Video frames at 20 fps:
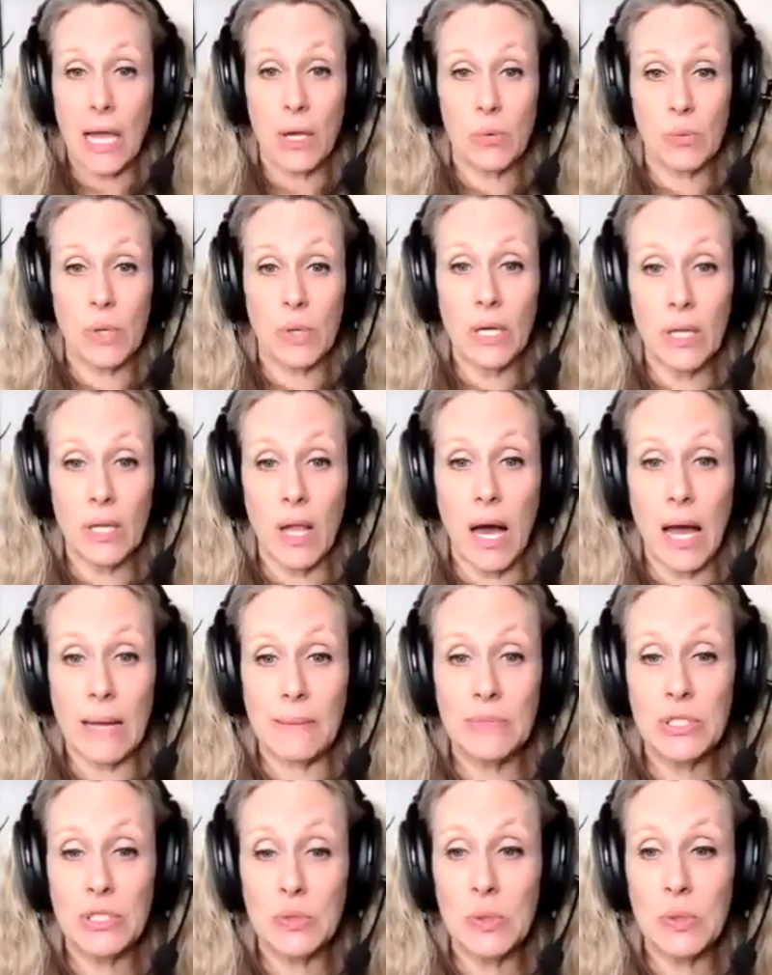will.
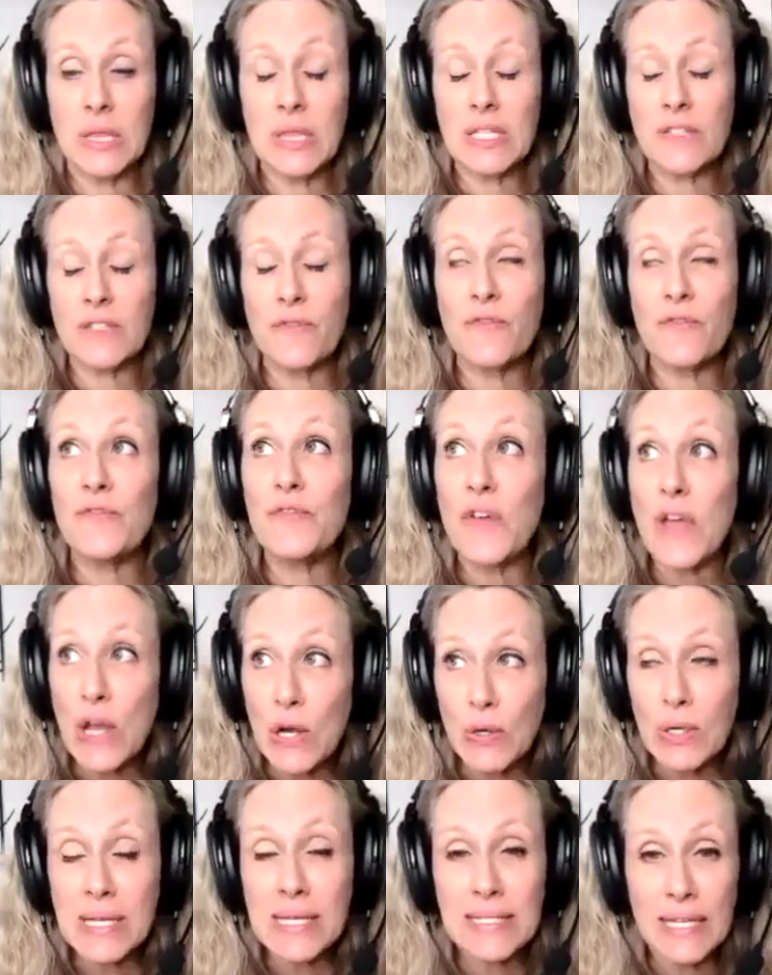I'm doing this
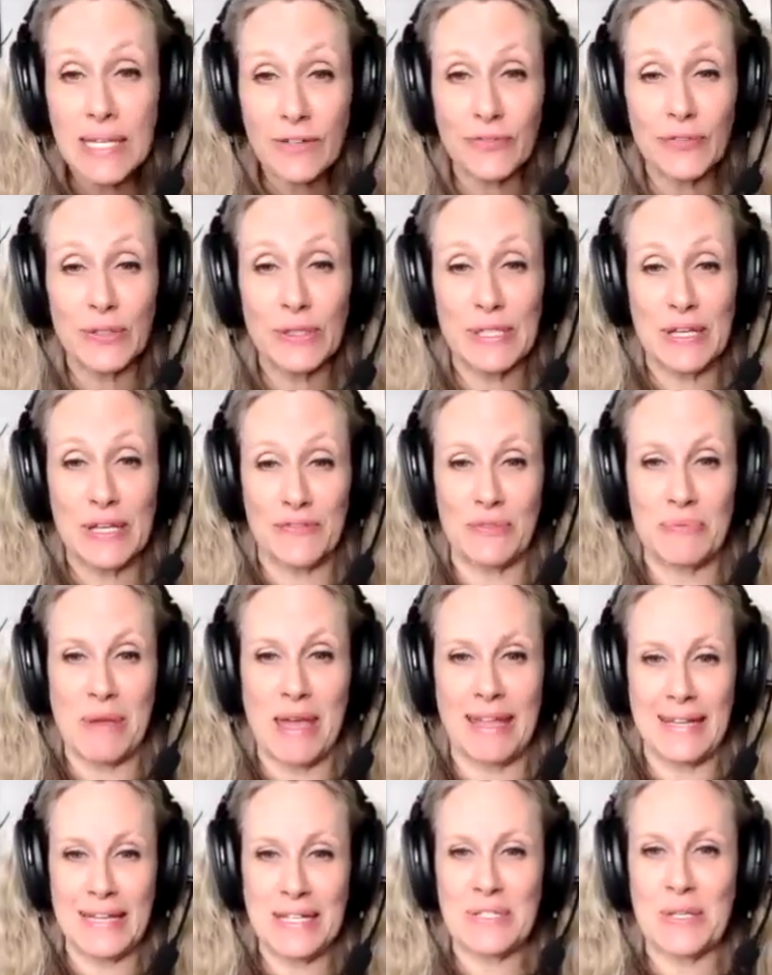very differently from
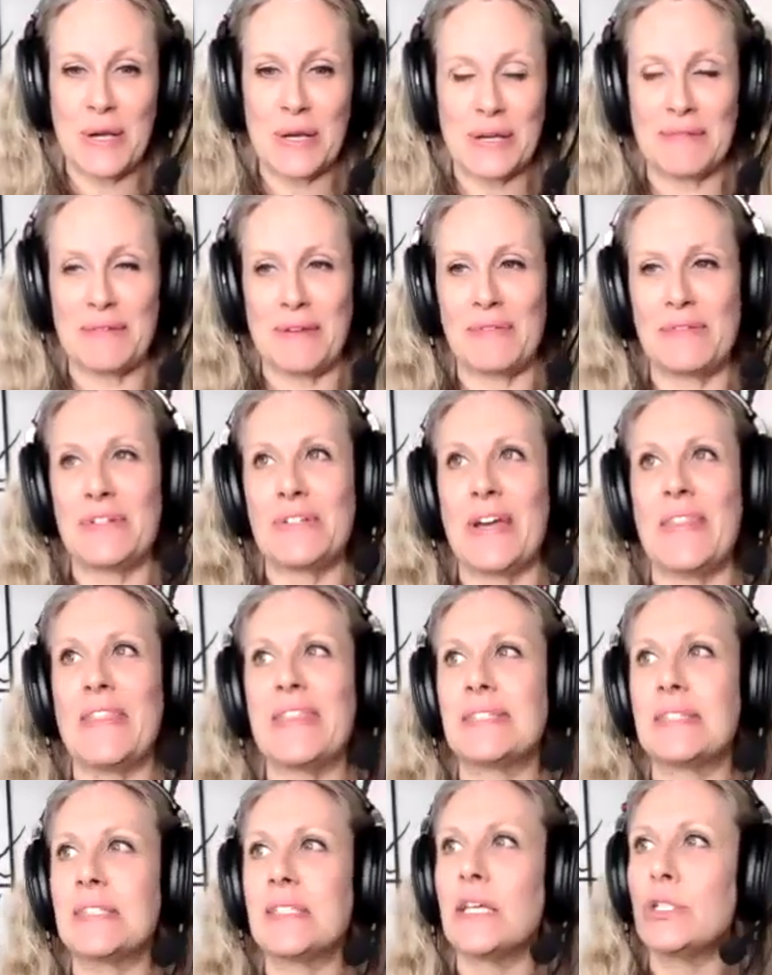any talk I've ever done.
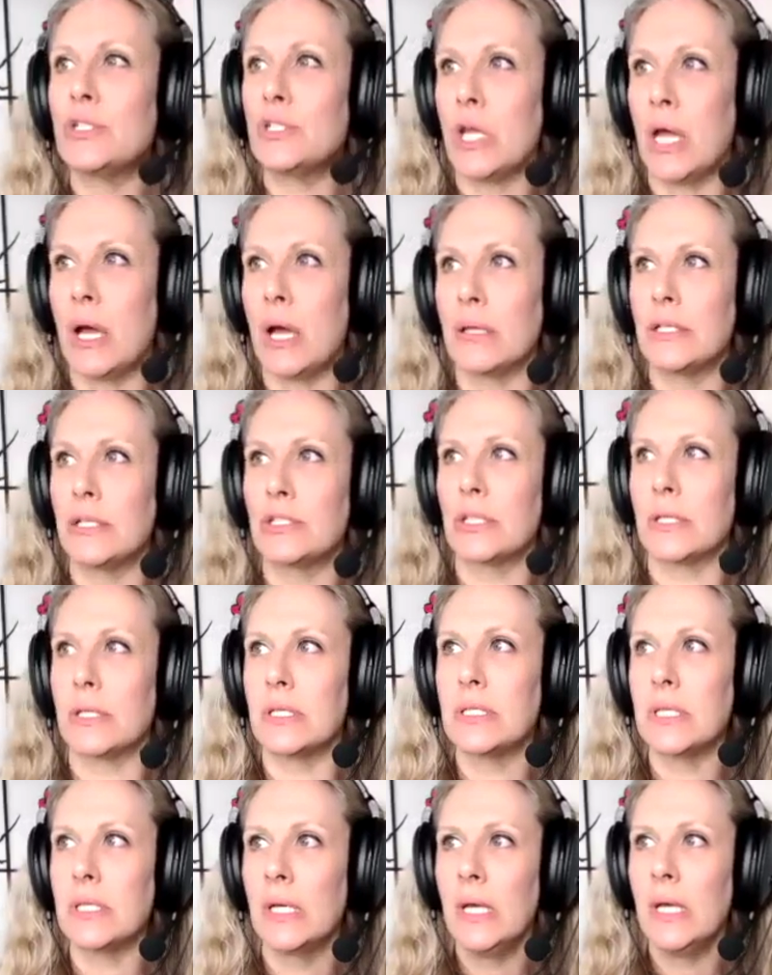This is on
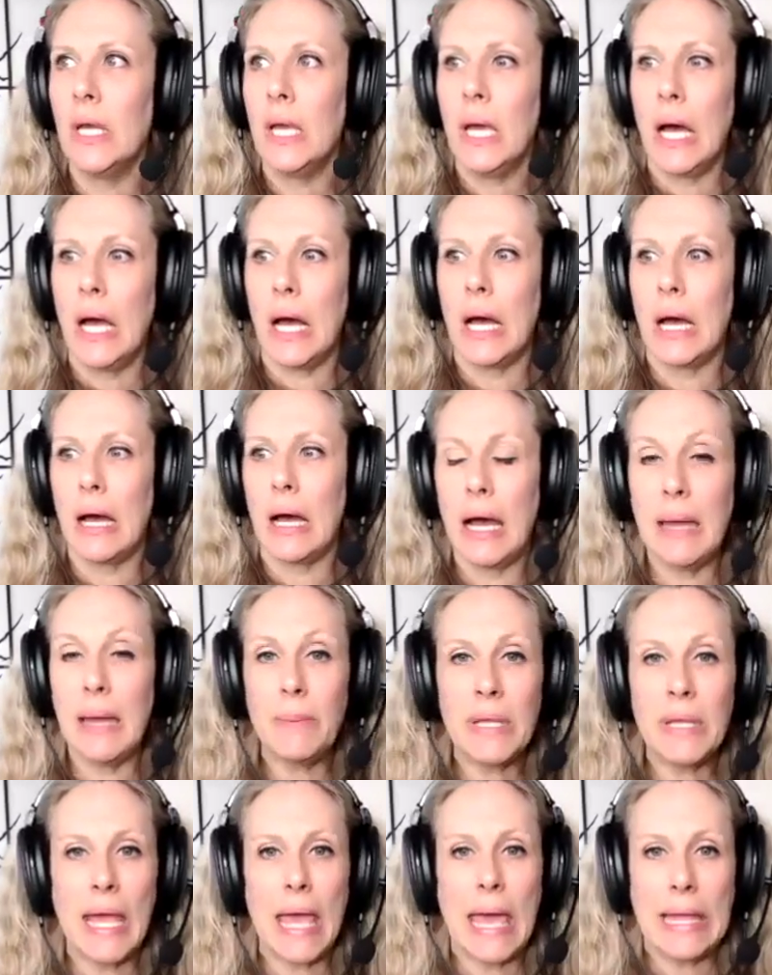challenges. I'm
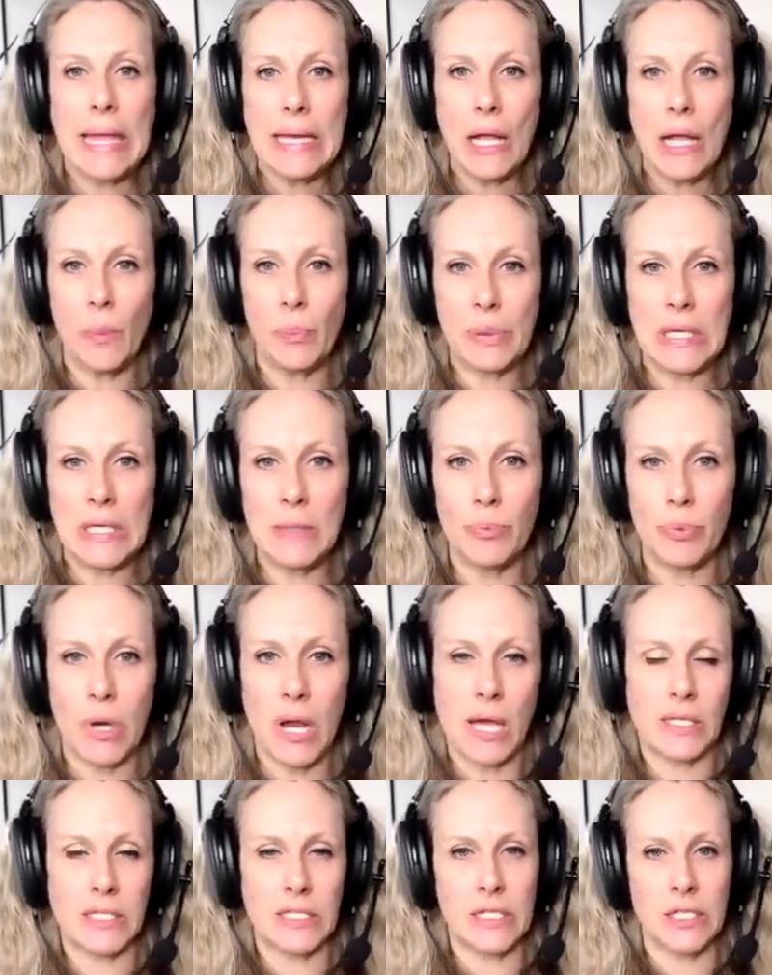an NLP
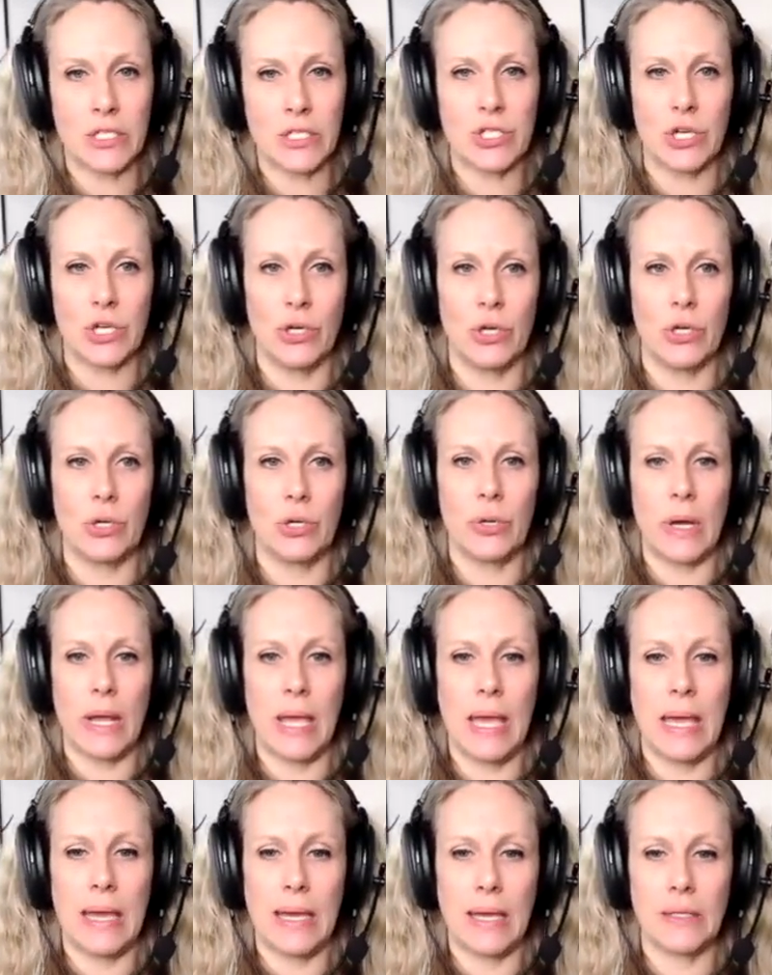practitioner,
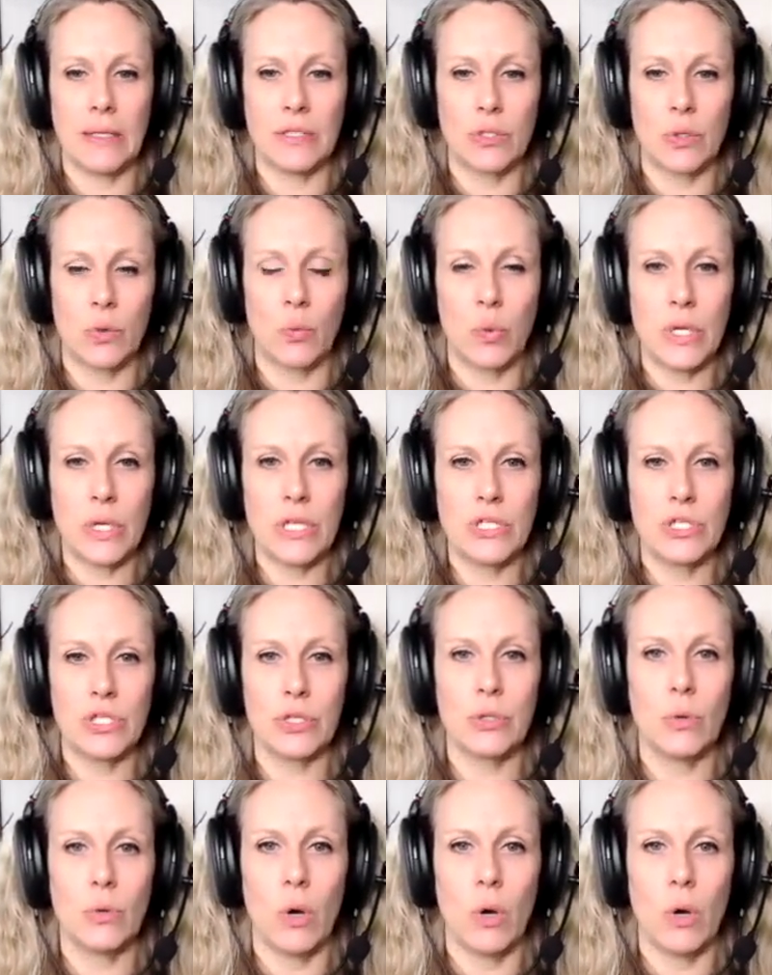and we do